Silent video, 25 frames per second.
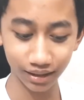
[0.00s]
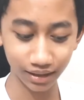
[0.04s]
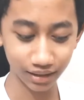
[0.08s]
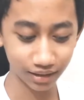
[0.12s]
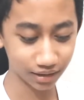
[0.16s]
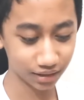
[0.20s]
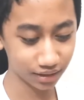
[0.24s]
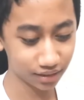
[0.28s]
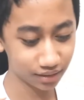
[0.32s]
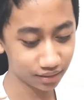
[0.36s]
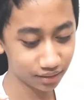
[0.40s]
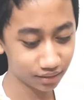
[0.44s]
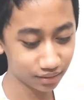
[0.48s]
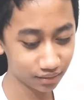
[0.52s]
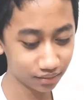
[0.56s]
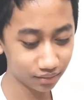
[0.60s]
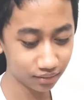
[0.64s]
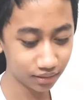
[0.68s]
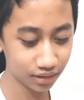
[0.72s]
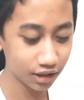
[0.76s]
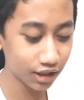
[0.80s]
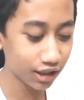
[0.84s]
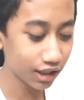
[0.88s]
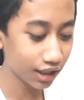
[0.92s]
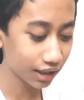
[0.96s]
So
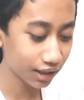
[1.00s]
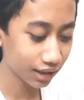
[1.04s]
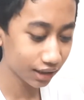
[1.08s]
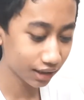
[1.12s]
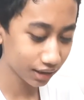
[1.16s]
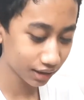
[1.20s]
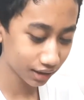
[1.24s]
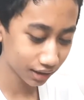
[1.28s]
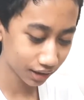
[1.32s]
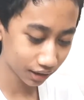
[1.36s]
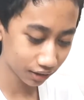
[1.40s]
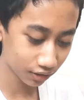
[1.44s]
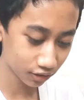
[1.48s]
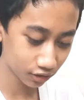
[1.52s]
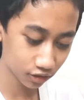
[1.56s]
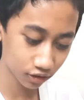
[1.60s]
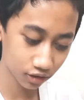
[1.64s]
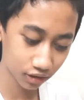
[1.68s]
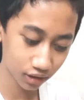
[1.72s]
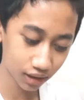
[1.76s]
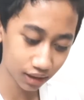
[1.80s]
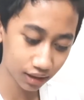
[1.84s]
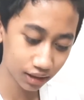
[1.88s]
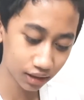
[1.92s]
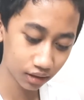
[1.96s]
yeah, I guess I could
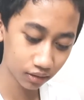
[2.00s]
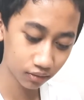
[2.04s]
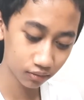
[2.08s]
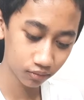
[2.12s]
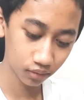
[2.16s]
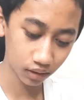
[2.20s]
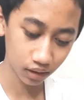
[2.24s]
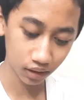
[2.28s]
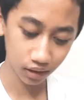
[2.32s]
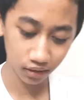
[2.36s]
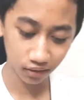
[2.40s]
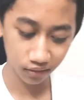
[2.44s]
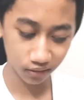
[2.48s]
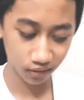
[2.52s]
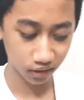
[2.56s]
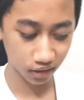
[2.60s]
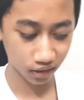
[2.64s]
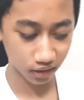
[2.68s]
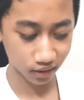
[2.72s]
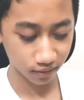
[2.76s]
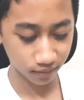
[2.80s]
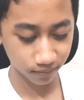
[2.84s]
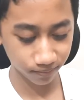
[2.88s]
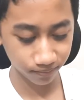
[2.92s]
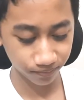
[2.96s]
try it with
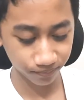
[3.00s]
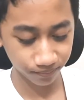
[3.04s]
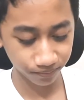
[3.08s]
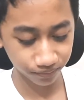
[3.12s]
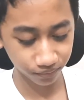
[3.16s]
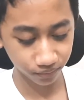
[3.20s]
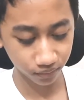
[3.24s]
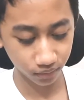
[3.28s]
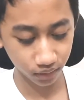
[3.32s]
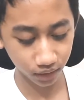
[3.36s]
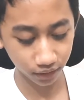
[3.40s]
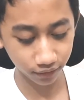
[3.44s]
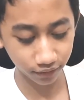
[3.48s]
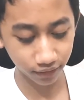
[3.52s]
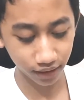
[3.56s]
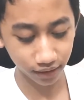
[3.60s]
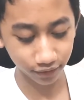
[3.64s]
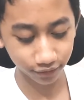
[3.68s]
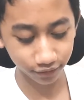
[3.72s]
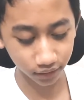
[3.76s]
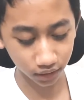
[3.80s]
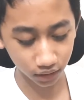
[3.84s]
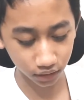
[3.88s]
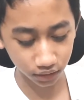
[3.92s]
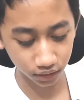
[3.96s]
the fat
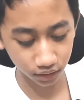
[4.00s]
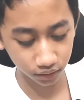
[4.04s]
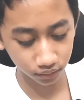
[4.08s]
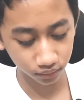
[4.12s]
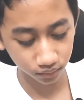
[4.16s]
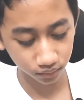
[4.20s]
first.